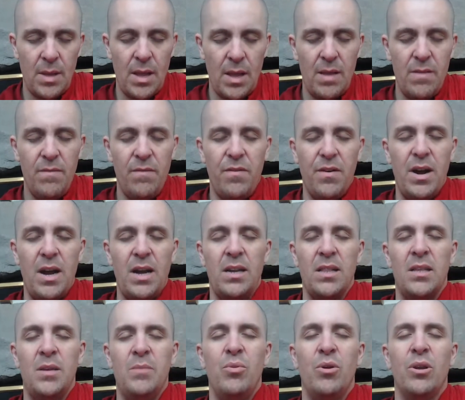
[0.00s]
And
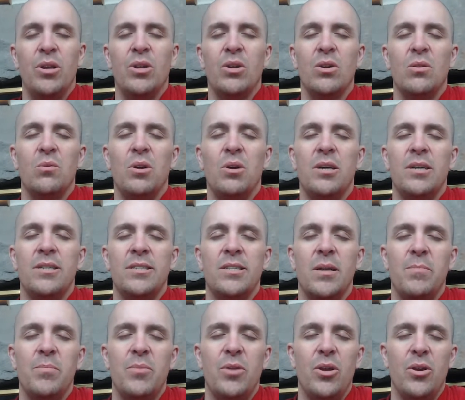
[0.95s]
finally, bring your awareness
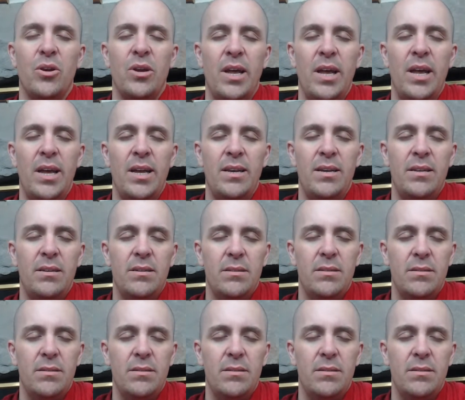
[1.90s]
up to your head,